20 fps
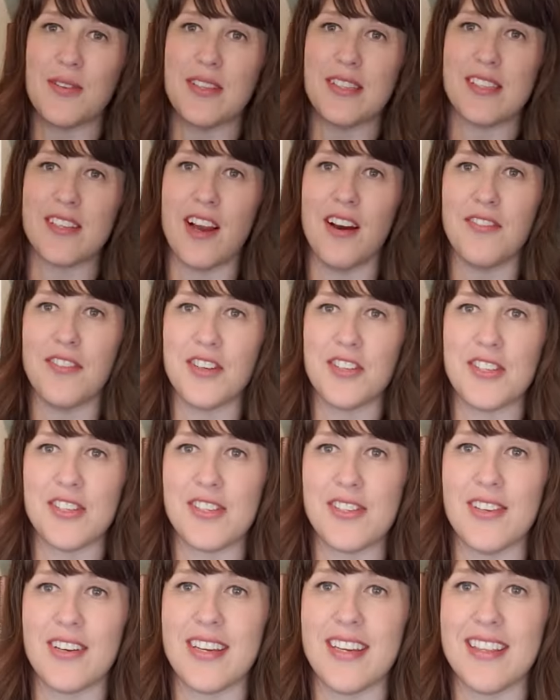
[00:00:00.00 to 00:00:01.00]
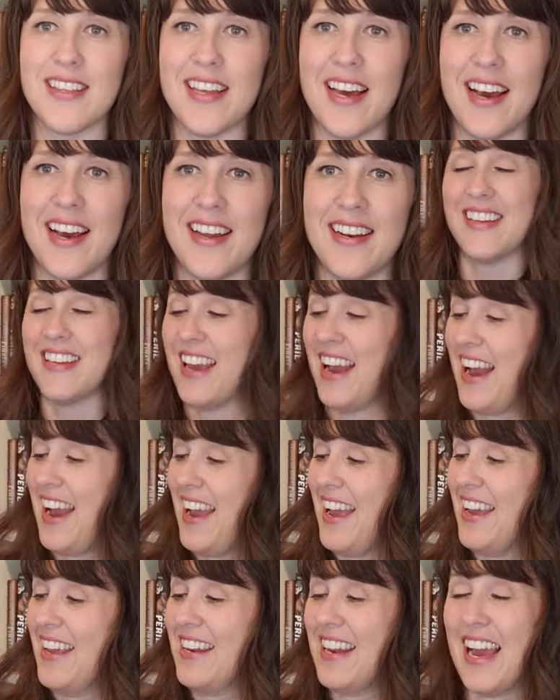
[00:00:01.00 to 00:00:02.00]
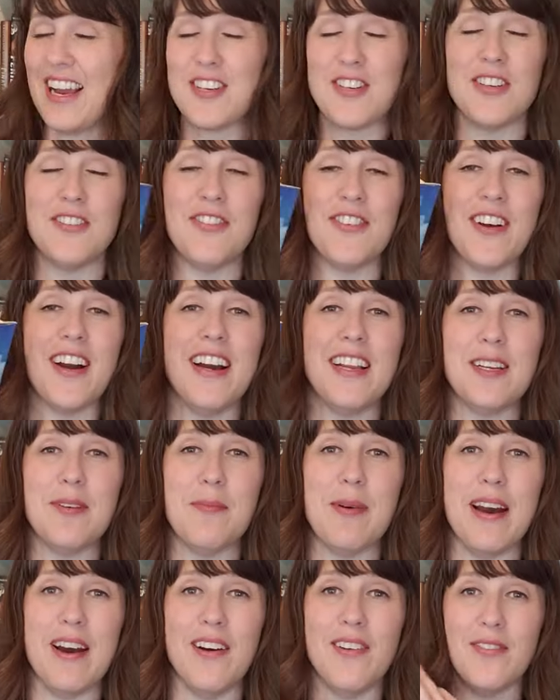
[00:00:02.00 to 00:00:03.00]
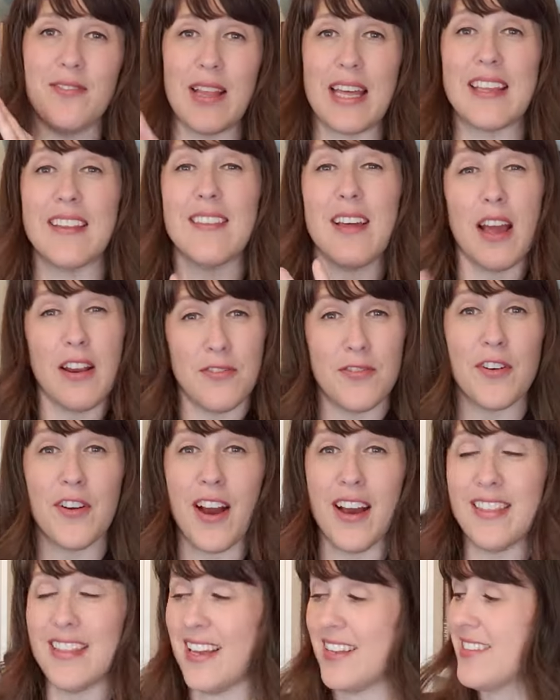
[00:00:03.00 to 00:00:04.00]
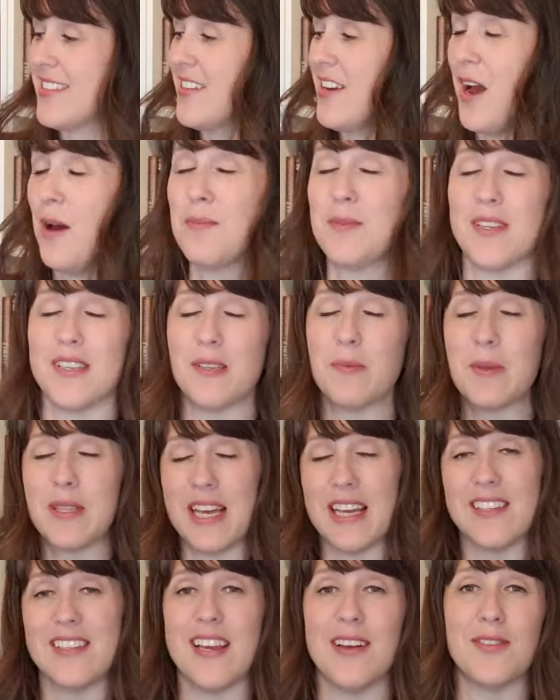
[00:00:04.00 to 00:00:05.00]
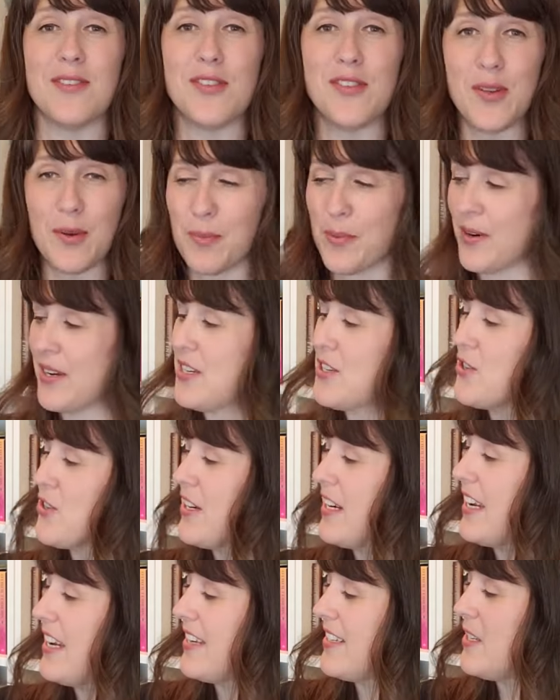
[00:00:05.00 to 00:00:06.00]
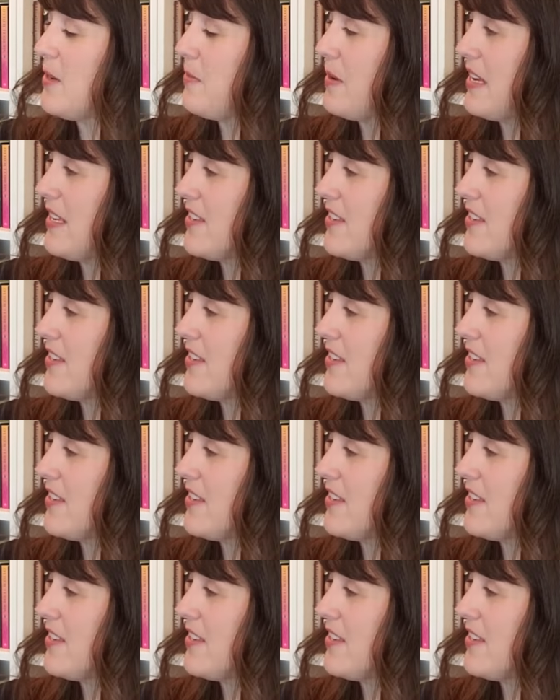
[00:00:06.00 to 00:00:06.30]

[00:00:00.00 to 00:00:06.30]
this cover, just look at that. Yeah, I had actually forgotten about, like, I'd forgotten that synopsis, but that sounds super intriguing to me.